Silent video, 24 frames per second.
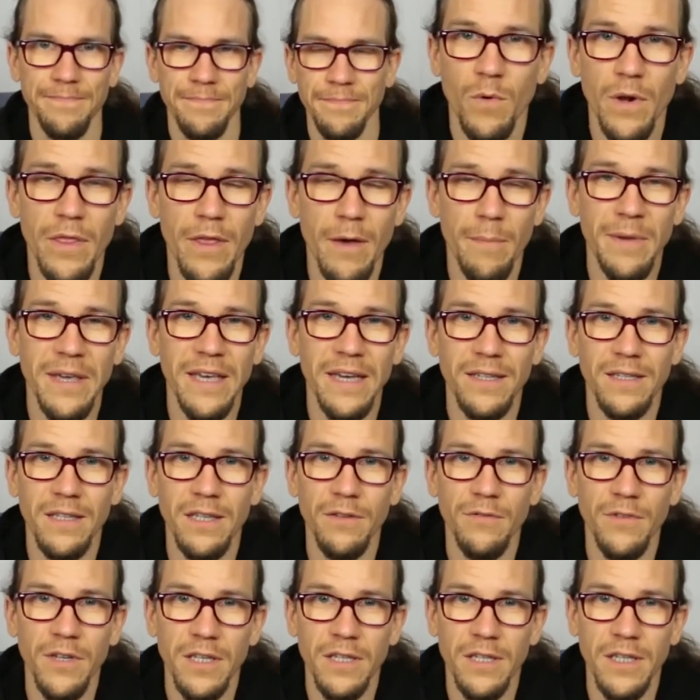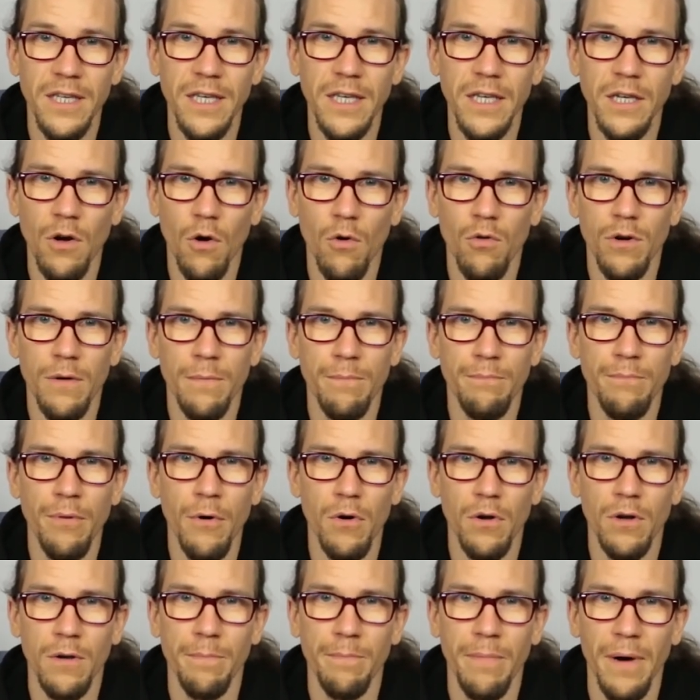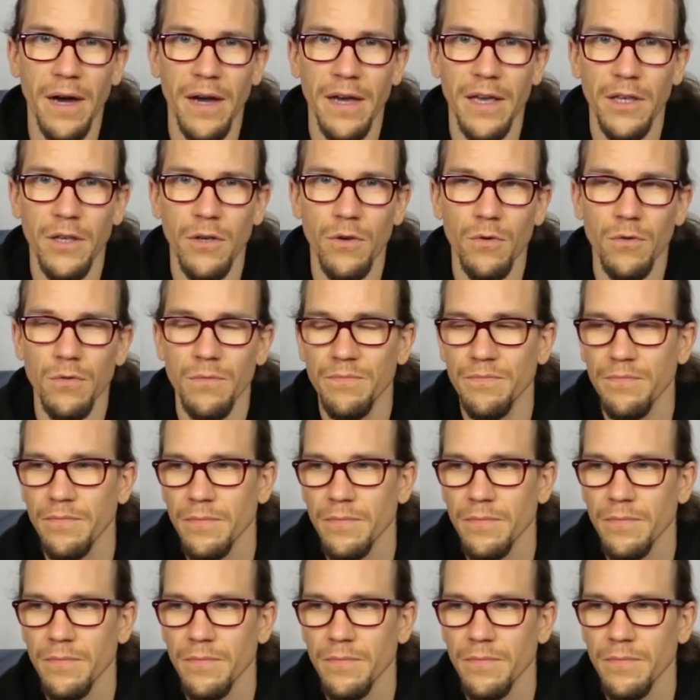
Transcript: Will there be a DVD or a book by you?